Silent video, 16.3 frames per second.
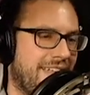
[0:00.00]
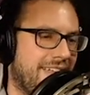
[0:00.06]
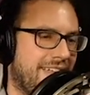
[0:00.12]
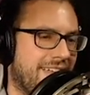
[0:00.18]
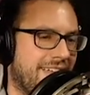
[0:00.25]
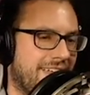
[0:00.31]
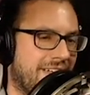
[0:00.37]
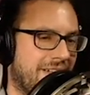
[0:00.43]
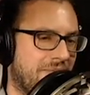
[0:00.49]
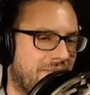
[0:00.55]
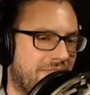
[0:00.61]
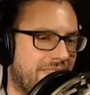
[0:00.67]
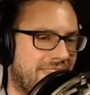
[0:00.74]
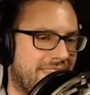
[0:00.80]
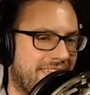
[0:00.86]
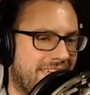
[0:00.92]

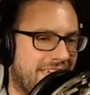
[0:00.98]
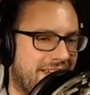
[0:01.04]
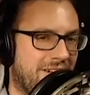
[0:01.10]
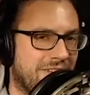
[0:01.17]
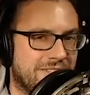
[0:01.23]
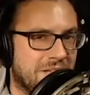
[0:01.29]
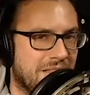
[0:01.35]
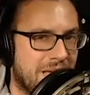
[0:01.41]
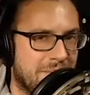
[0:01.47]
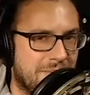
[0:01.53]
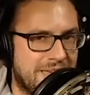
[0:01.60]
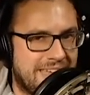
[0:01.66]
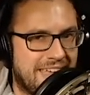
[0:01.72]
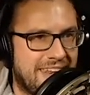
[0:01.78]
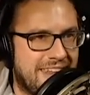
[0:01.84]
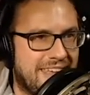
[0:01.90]
And also let
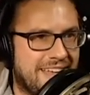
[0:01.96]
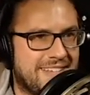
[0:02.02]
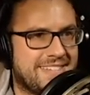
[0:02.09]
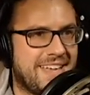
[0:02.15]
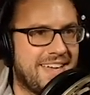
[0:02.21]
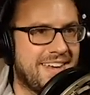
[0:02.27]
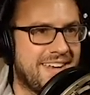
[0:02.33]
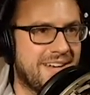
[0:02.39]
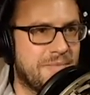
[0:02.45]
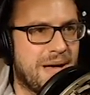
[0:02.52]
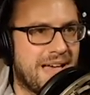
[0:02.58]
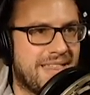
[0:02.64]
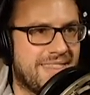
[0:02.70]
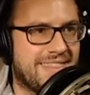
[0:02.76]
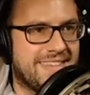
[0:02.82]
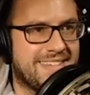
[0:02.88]
me get excited
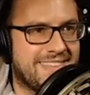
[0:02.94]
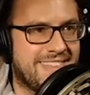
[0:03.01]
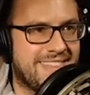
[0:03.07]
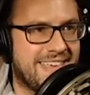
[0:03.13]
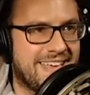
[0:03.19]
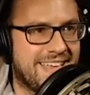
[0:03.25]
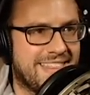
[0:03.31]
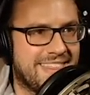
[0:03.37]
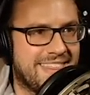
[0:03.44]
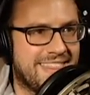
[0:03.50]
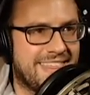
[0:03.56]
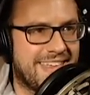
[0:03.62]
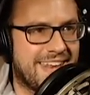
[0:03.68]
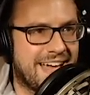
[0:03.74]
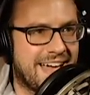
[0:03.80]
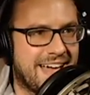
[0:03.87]
about this thing
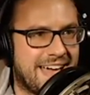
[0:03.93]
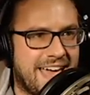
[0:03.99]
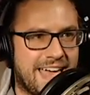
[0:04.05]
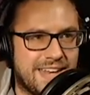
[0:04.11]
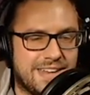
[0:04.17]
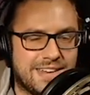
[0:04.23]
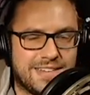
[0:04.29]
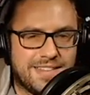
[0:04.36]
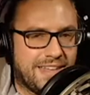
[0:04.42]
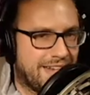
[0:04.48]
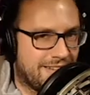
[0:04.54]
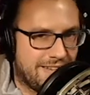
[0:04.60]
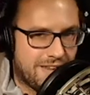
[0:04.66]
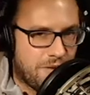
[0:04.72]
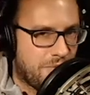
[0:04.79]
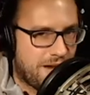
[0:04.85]
that I hadn't, like,
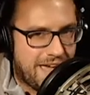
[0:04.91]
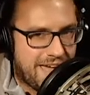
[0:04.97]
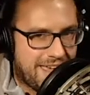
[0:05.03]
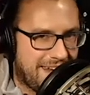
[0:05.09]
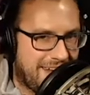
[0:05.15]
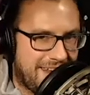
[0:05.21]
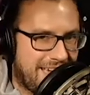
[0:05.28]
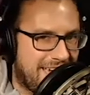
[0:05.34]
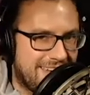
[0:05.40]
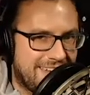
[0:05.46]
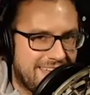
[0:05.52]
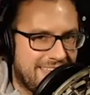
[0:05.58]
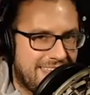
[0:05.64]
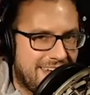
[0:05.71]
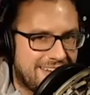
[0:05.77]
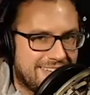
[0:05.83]
no one had any
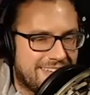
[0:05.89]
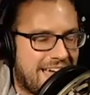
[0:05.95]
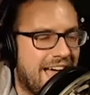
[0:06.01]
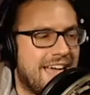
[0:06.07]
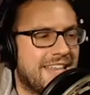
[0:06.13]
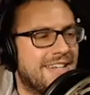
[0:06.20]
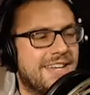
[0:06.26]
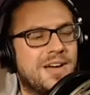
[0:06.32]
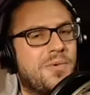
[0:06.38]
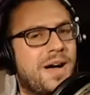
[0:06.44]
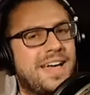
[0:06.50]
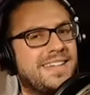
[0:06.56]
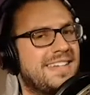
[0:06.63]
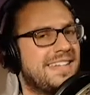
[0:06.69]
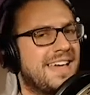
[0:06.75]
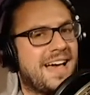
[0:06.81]
idea that I had no
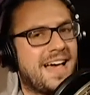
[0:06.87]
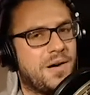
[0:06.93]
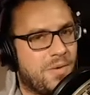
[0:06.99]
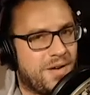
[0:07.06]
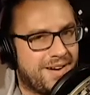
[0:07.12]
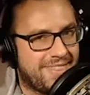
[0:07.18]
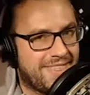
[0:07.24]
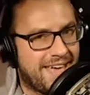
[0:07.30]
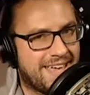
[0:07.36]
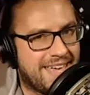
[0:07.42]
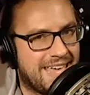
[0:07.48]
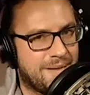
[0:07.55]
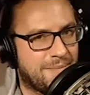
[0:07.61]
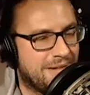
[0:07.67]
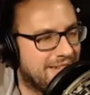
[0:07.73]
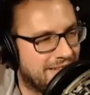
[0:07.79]
idea I wanted that
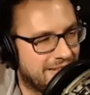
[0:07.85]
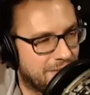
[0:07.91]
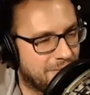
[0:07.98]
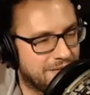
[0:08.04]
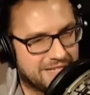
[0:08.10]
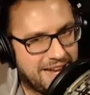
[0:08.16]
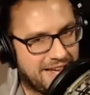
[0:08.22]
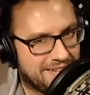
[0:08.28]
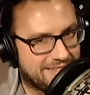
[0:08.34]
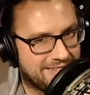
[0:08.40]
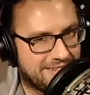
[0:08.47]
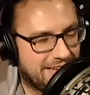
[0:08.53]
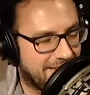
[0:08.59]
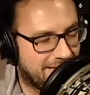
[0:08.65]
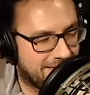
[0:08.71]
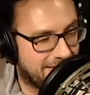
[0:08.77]
game until it was announced.
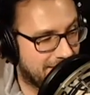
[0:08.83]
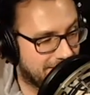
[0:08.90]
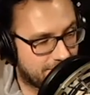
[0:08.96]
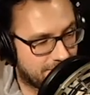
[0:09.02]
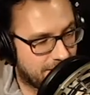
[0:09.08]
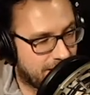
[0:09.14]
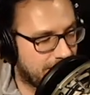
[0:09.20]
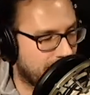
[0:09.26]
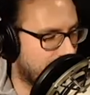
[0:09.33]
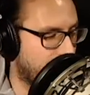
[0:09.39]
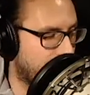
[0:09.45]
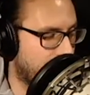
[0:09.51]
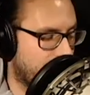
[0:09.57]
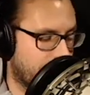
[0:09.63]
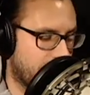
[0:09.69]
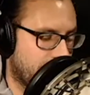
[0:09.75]
And now
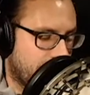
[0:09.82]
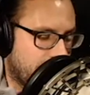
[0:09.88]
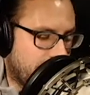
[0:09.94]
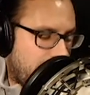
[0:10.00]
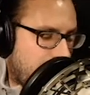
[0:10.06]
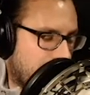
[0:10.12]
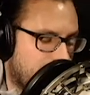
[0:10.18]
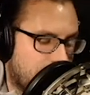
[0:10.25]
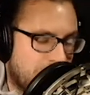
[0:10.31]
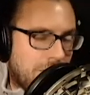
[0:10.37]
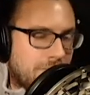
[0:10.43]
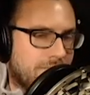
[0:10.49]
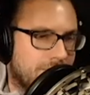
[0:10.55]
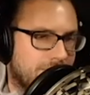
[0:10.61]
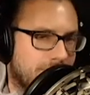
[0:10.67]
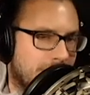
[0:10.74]
shoot,
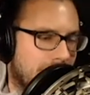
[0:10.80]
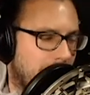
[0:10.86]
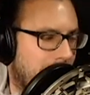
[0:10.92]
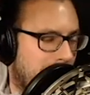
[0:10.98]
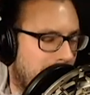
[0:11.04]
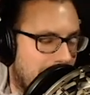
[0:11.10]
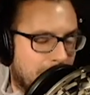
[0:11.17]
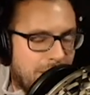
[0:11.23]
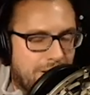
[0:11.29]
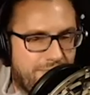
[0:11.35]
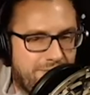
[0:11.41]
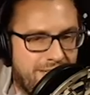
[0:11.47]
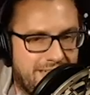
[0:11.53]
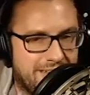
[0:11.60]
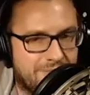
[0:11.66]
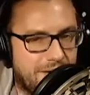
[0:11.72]
I'm an anime
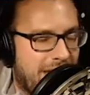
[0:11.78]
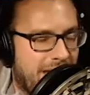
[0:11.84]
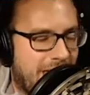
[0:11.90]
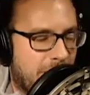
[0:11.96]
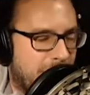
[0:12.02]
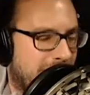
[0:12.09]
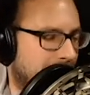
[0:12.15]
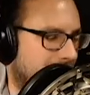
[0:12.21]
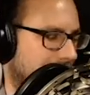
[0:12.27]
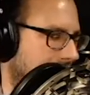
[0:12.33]
fan. What happened?